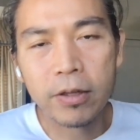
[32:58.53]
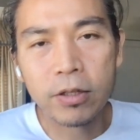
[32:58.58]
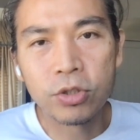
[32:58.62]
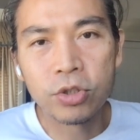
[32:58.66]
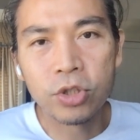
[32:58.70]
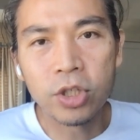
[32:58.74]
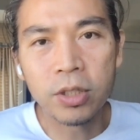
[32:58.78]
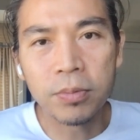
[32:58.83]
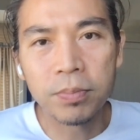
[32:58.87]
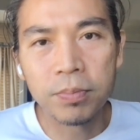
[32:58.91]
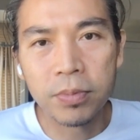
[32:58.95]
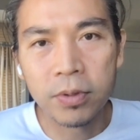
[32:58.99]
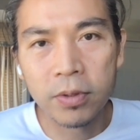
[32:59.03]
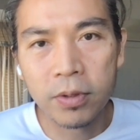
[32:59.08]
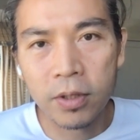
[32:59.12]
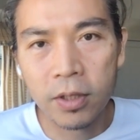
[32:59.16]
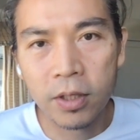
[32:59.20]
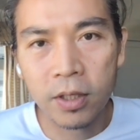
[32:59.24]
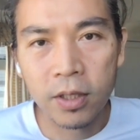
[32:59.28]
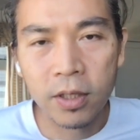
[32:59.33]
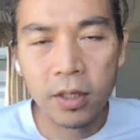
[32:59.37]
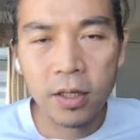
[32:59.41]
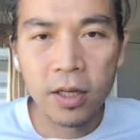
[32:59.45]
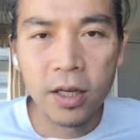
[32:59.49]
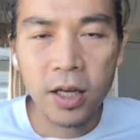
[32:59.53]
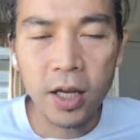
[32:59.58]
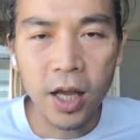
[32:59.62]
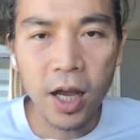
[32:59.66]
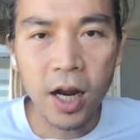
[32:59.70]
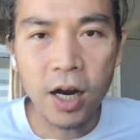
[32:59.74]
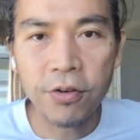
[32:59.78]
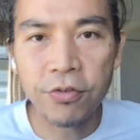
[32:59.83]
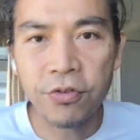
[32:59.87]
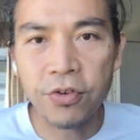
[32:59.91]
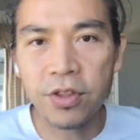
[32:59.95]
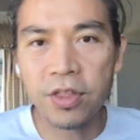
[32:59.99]
trip,
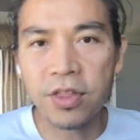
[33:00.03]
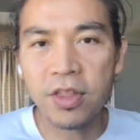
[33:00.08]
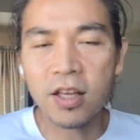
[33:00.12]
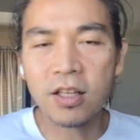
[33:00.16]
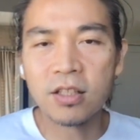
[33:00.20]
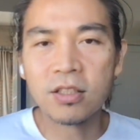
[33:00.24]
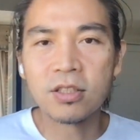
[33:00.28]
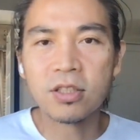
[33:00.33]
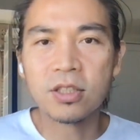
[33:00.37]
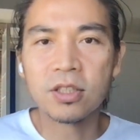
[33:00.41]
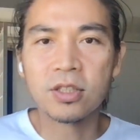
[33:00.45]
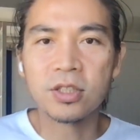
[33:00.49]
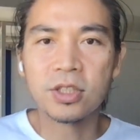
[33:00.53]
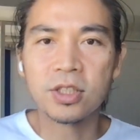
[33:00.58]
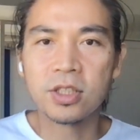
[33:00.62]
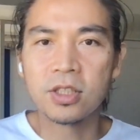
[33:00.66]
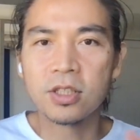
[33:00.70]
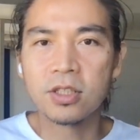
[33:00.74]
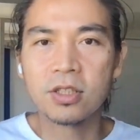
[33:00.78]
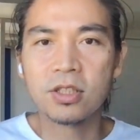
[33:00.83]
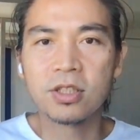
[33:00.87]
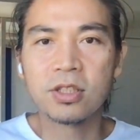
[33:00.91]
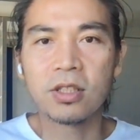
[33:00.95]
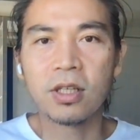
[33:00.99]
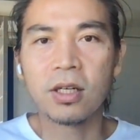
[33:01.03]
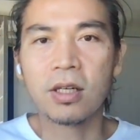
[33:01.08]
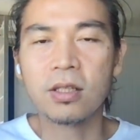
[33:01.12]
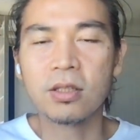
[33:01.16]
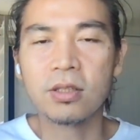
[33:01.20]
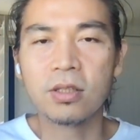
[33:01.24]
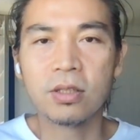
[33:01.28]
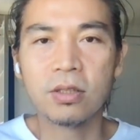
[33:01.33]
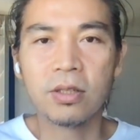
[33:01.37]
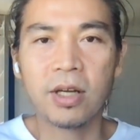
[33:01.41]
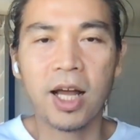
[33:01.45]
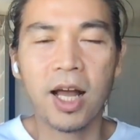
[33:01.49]
everything just
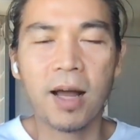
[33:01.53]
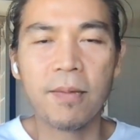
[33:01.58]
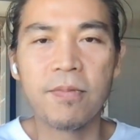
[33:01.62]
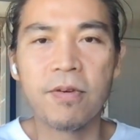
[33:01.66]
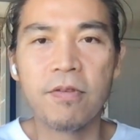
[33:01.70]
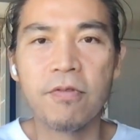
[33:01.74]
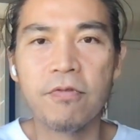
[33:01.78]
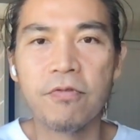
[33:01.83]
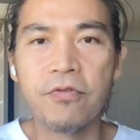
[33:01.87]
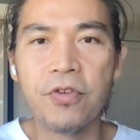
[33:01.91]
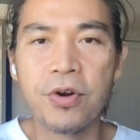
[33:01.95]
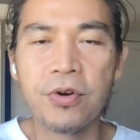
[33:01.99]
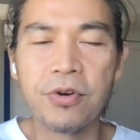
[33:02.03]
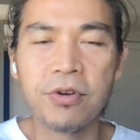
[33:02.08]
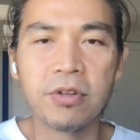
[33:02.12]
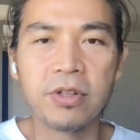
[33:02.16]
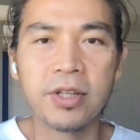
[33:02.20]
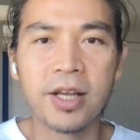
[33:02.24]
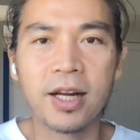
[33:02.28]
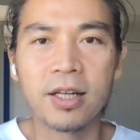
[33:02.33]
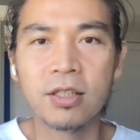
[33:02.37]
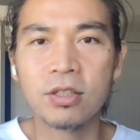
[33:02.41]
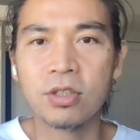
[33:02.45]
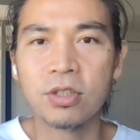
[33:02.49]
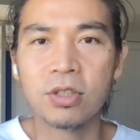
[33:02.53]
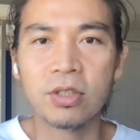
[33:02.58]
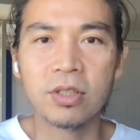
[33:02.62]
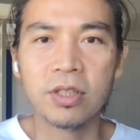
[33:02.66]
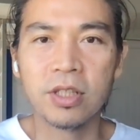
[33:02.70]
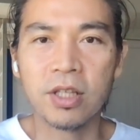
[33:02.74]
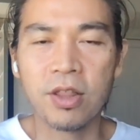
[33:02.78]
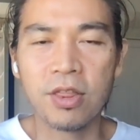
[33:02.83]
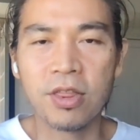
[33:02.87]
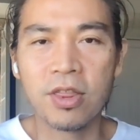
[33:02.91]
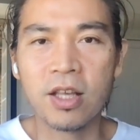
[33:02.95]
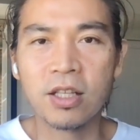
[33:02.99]
started to happen very
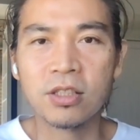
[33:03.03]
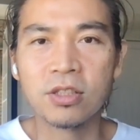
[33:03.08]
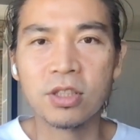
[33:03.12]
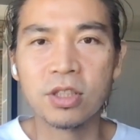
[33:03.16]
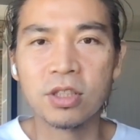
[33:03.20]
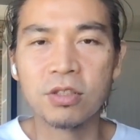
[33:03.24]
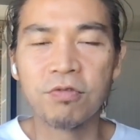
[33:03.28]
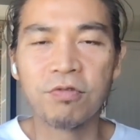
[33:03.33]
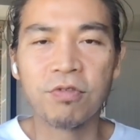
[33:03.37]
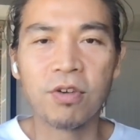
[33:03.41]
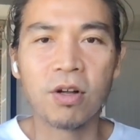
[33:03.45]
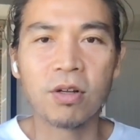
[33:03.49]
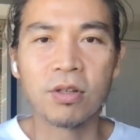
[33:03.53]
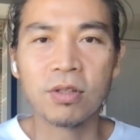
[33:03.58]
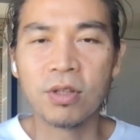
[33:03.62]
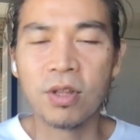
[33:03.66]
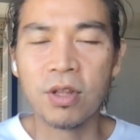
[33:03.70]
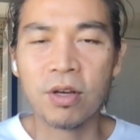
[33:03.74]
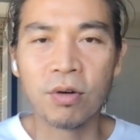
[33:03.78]
naturally. Things just fall in